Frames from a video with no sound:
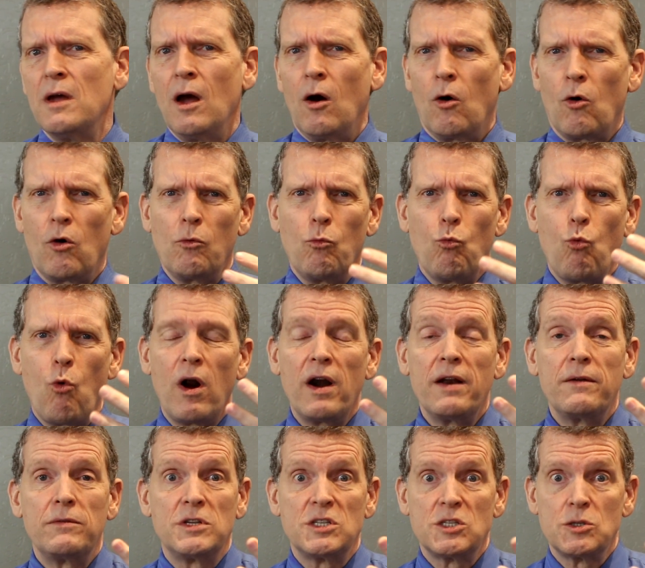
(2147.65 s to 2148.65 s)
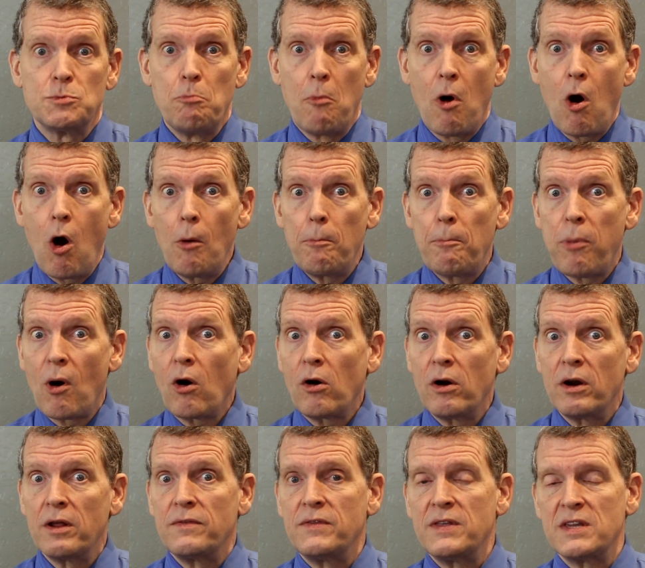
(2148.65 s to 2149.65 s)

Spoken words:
or one small part of